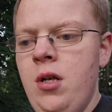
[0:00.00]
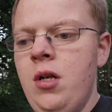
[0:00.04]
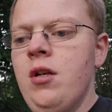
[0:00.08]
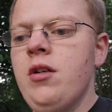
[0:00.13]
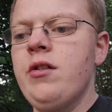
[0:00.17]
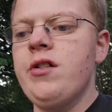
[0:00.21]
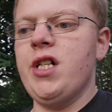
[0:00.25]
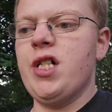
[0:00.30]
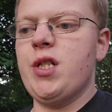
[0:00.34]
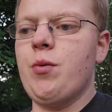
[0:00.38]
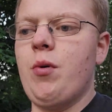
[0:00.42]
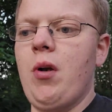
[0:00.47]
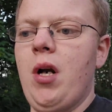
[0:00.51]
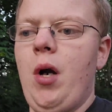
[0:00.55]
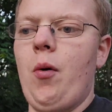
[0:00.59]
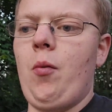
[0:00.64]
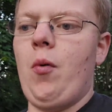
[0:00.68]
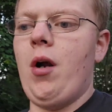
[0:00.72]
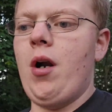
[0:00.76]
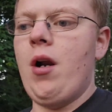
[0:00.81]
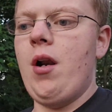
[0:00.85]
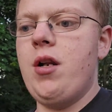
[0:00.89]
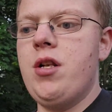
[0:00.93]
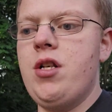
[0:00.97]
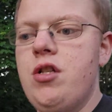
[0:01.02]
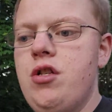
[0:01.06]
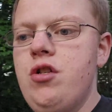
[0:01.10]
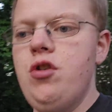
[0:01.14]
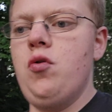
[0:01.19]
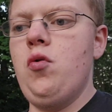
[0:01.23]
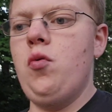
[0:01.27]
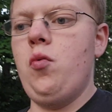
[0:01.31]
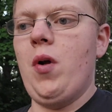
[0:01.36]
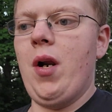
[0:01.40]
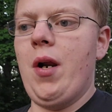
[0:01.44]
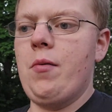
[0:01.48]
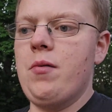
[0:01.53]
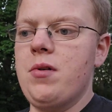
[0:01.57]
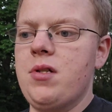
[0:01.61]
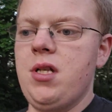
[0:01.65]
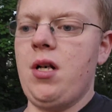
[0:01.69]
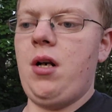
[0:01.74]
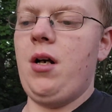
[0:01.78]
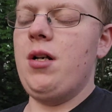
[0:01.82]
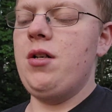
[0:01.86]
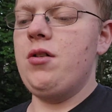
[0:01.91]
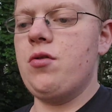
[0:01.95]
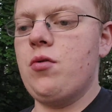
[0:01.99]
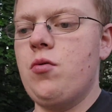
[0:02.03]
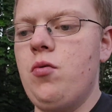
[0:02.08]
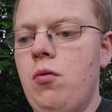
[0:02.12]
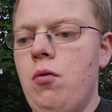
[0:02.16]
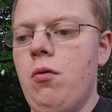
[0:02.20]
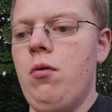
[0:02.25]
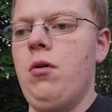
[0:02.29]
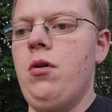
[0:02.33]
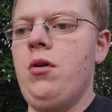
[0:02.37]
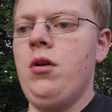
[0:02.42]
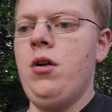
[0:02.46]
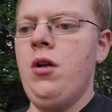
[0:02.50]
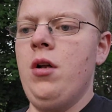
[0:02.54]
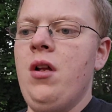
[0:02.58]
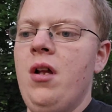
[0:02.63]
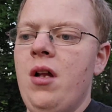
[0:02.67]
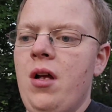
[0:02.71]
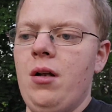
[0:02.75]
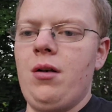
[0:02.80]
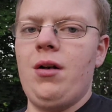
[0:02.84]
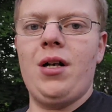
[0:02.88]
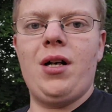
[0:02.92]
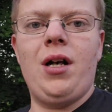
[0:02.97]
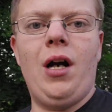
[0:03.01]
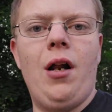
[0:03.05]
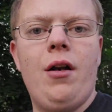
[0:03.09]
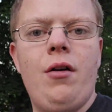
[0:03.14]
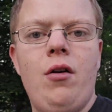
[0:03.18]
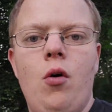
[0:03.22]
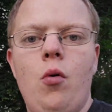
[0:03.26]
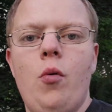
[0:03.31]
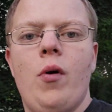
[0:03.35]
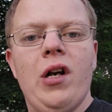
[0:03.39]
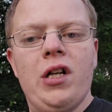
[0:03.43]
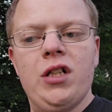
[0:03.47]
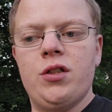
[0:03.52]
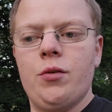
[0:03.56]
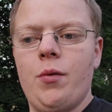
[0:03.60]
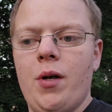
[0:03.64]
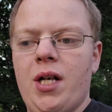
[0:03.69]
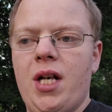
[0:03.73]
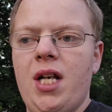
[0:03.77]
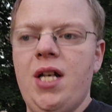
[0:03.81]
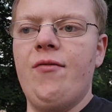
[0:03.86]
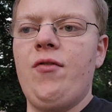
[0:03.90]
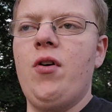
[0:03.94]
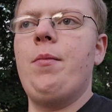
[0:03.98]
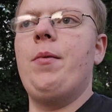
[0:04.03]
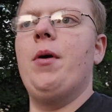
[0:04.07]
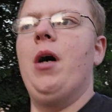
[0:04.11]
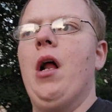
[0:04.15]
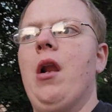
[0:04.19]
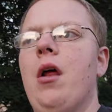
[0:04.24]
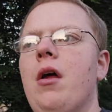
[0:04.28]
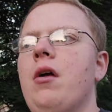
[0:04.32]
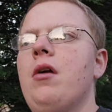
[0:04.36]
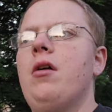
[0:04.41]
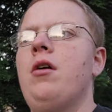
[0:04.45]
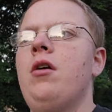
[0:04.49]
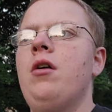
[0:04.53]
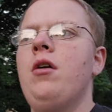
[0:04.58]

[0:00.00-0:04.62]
That's what I wanted to do when I was in high school. And I got nowhere, so I gave up on it.